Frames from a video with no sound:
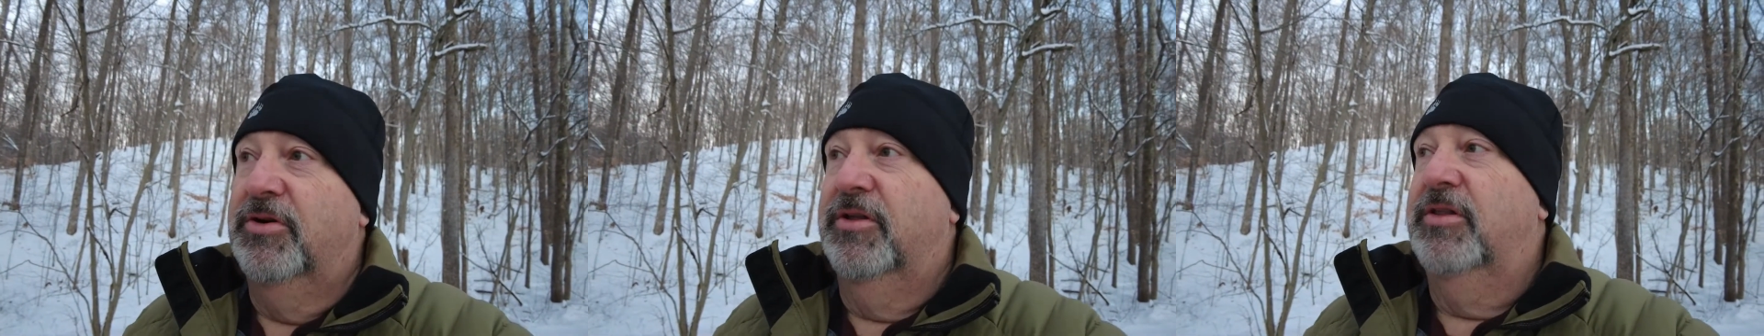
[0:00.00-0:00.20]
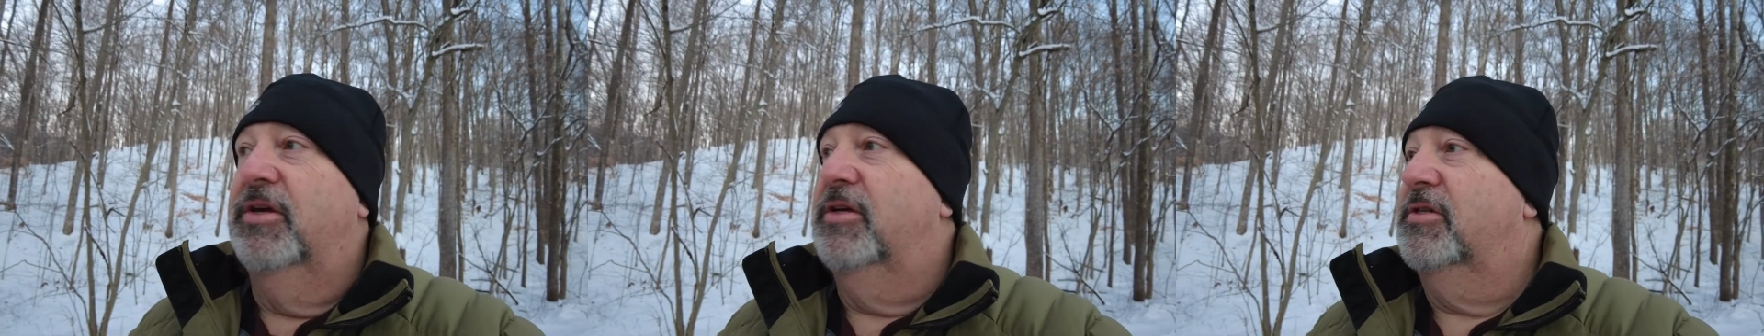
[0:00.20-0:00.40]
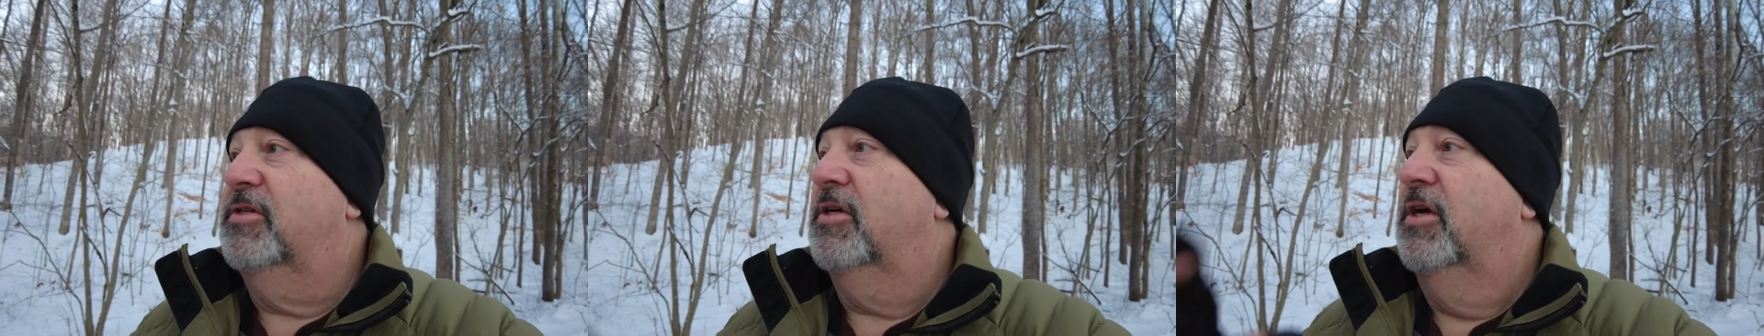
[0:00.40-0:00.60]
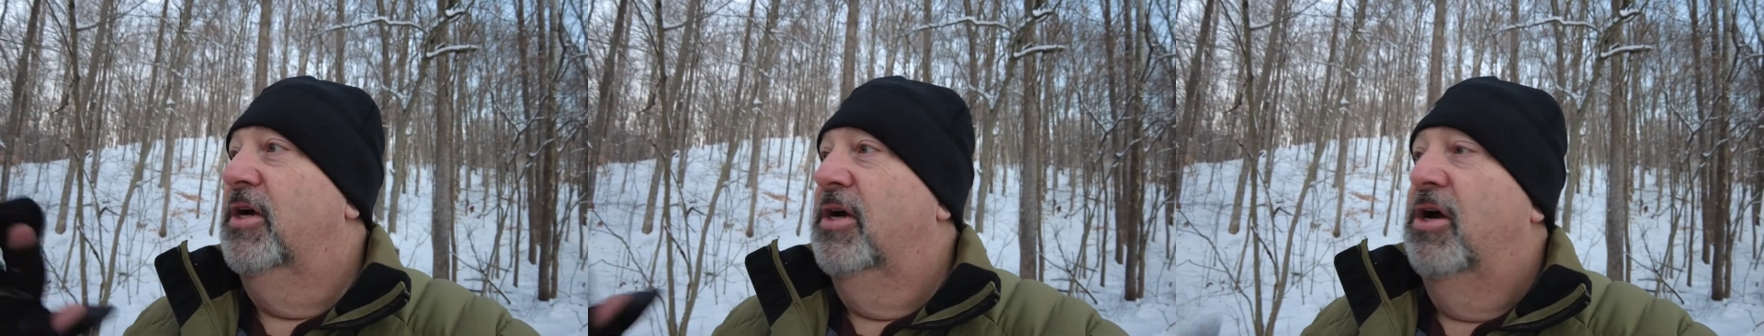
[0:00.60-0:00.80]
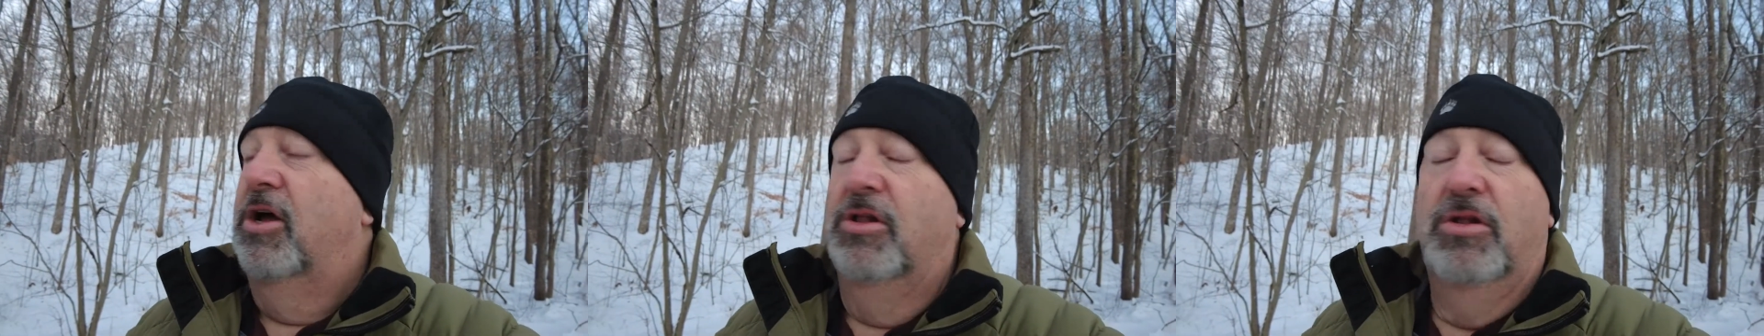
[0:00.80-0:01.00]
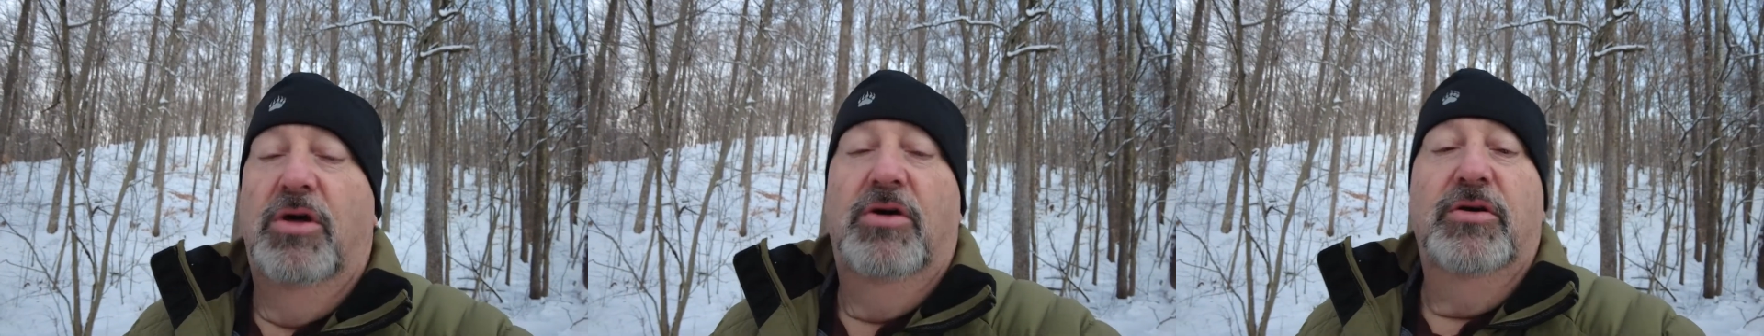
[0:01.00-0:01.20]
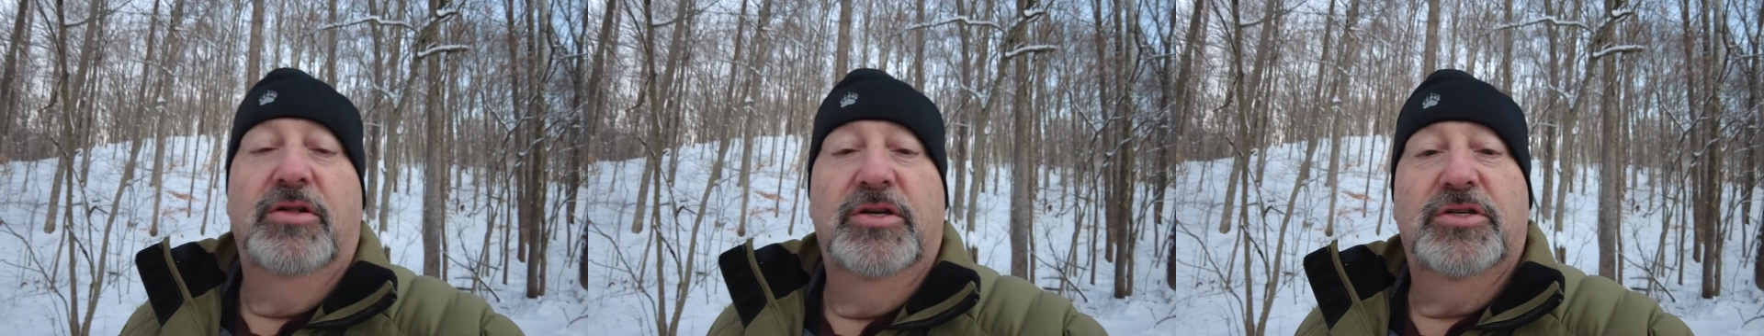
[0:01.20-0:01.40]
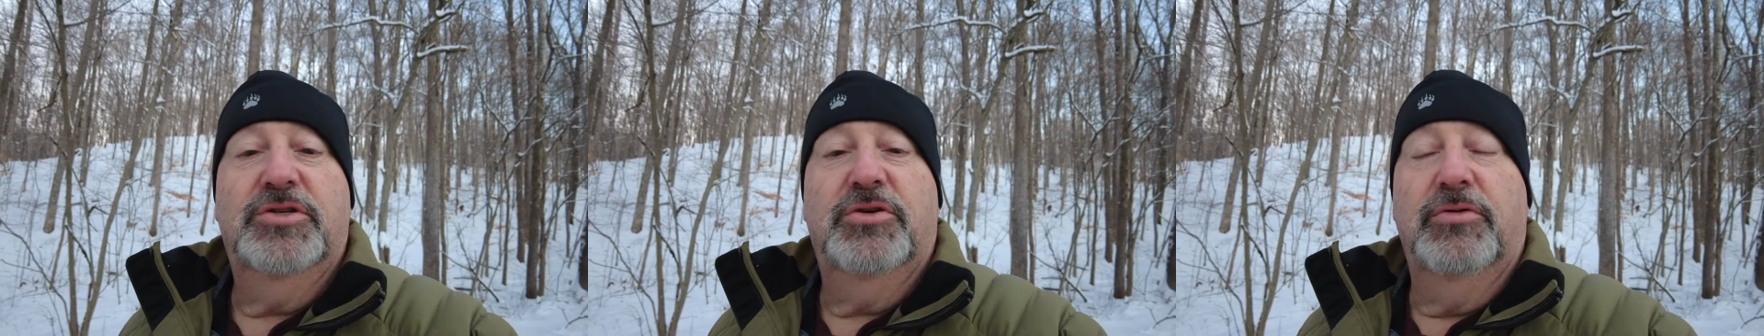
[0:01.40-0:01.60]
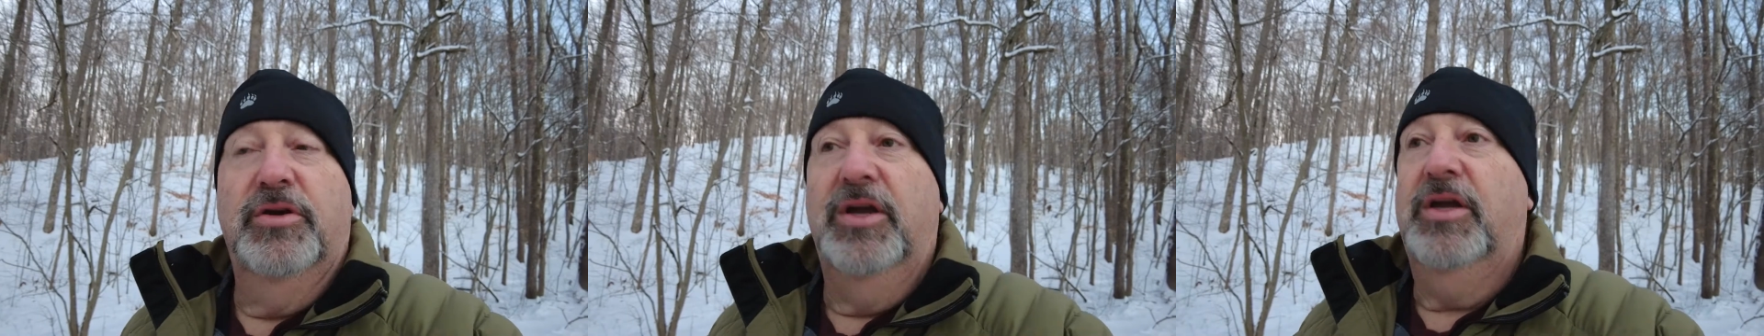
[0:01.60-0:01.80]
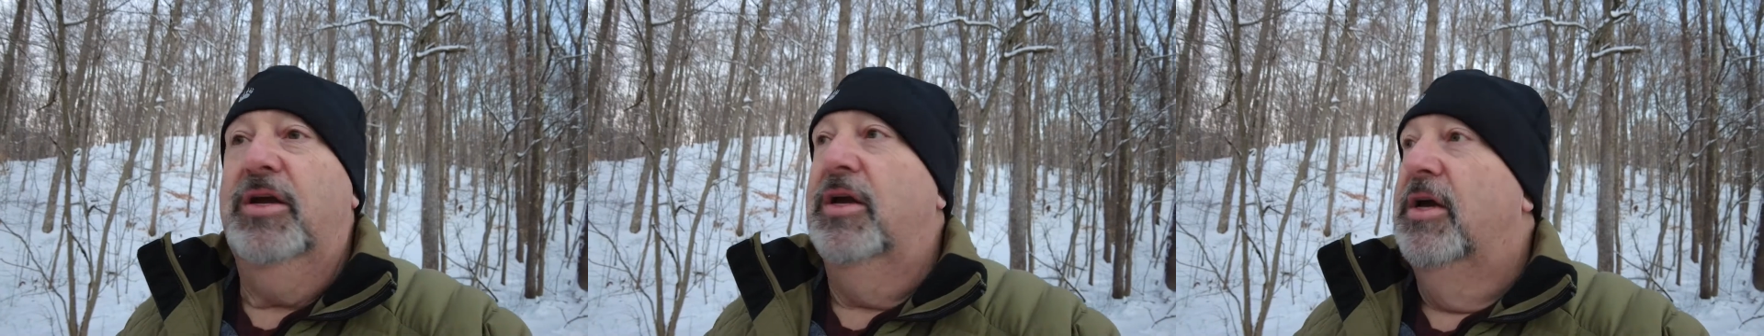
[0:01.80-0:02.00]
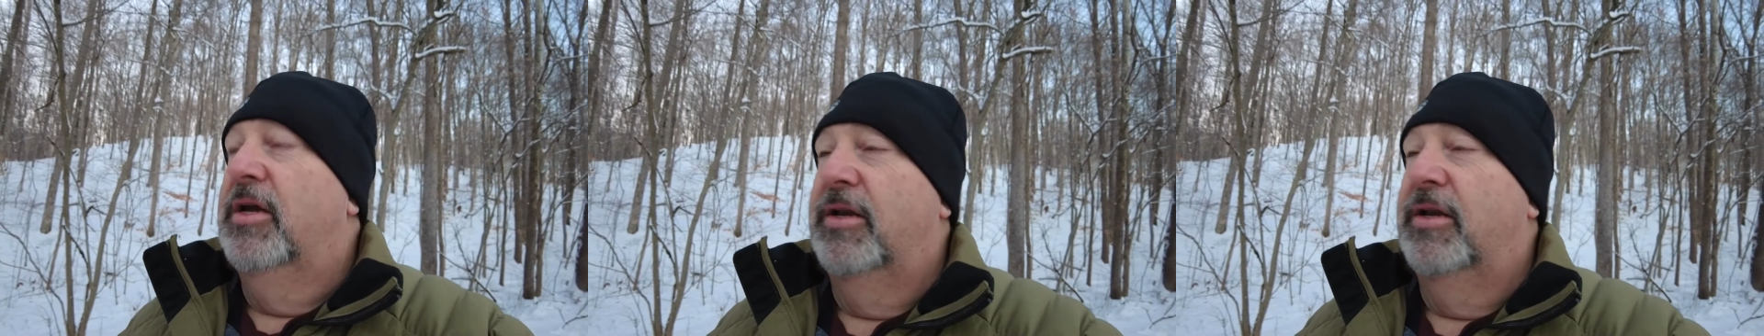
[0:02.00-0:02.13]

to this along this creek.